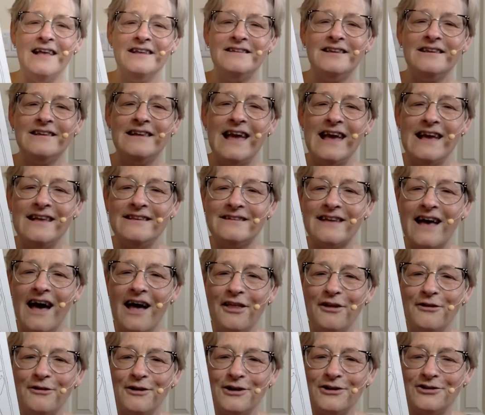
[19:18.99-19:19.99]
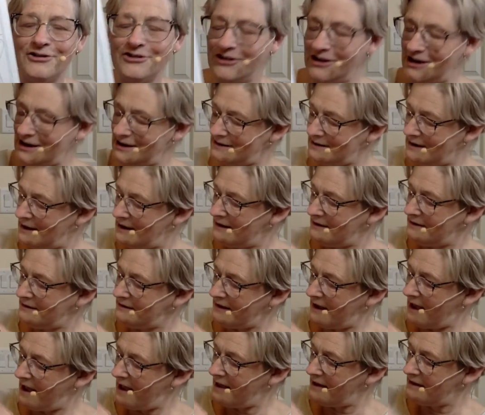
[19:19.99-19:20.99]
Today's coloring sheet
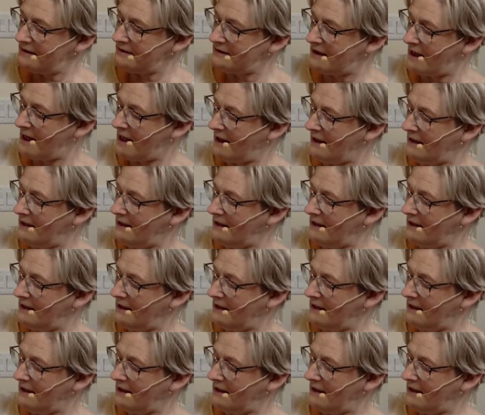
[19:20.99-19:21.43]
says,